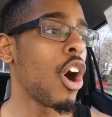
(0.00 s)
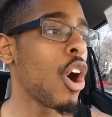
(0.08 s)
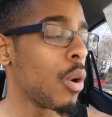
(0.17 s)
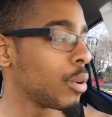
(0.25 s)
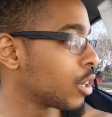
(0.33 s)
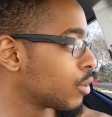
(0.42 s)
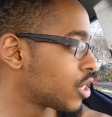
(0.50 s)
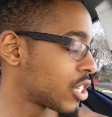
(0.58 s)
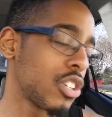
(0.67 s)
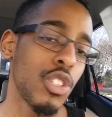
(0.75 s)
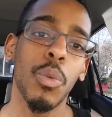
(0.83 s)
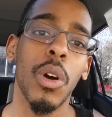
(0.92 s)
oh, you know,
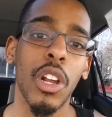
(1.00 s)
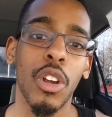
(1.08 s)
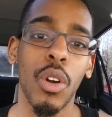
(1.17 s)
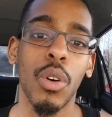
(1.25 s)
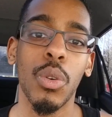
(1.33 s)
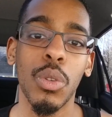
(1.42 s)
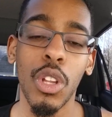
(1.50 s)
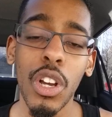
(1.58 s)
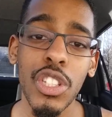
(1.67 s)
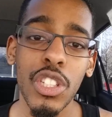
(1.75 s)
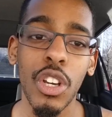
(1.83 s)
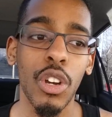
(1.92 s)
just because you want a girl who
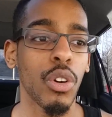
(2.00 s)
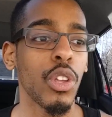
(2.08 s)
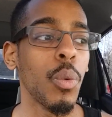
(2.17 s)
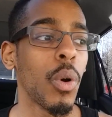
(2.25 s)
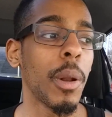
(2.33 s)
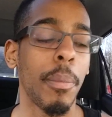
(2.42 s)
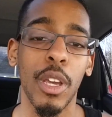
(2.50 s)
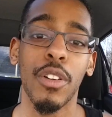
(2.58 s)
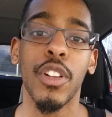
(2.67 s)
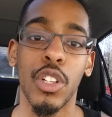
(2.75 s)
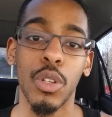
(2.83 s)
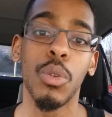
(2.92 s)
looks good or you want to be
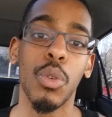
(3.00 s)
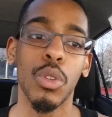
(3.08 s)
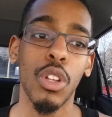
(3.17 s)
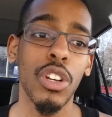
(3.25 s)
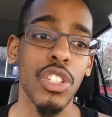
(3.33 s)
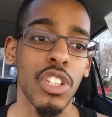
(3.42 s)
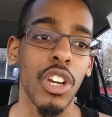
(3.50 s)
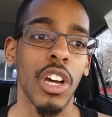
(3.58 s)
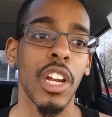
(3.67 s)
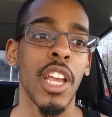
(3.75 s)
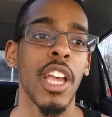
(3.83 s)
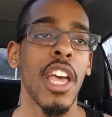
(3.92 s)
with a dude who looks
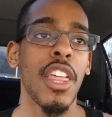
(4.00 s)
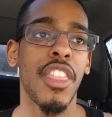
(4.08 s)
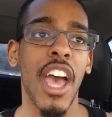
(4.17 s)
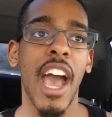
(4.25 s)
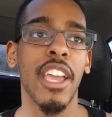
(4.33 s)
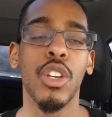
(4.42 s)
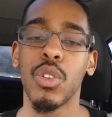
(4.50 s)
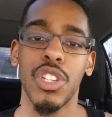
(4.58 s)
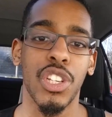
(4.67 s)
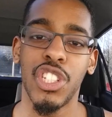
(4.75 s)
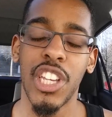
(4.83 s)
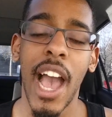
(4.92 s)
good, that you're
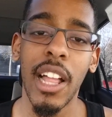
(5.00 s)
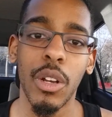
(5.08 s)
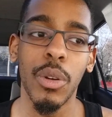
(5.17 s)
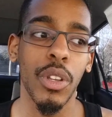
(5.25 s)
just shallow.